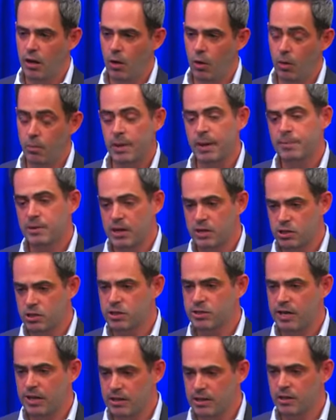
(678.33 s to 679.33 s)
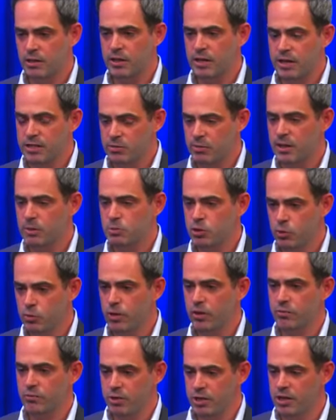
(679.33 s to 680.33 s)
Or maybe I should say a little less, like 2
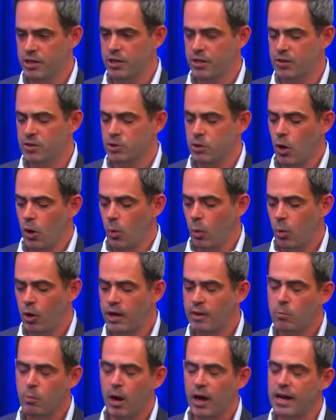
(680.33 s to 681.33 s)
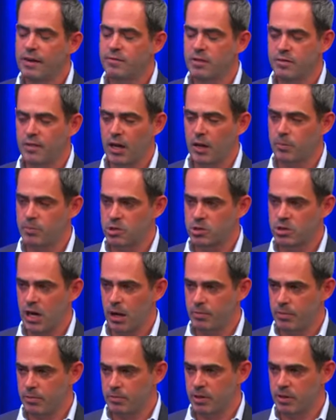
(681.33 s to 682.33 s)
to 3 years. Why have developers
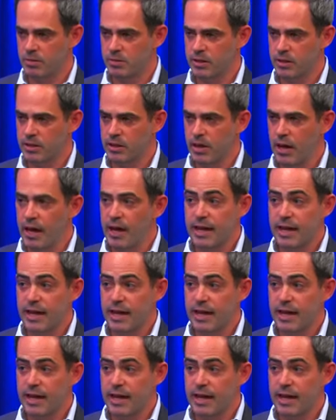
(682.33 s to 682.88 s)
not been building?